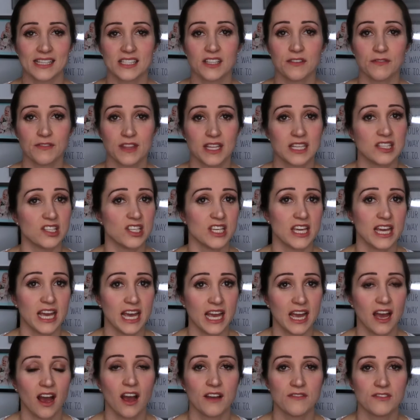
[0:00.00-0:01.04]
As of this
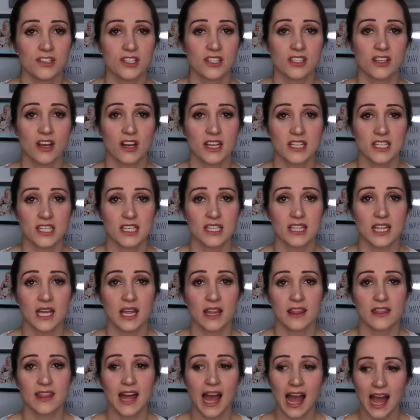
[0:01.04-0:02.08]
year, I've decided
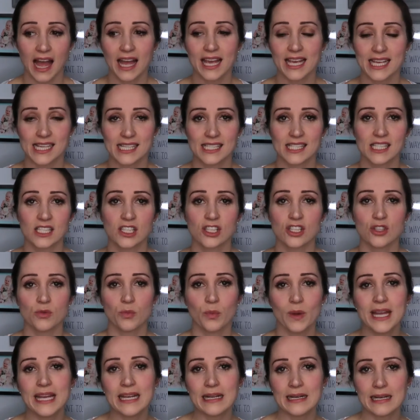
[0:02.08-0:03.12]
that that is, the
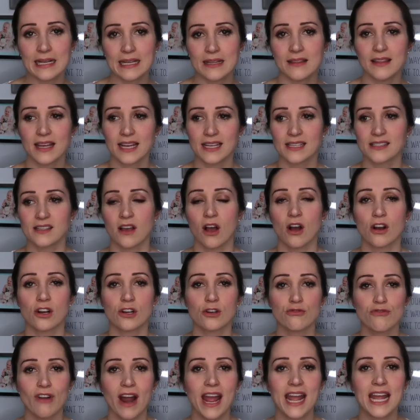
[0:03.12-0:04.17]
weekly things are
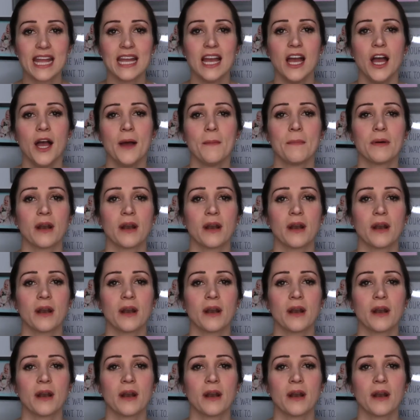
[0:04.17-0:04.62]
great,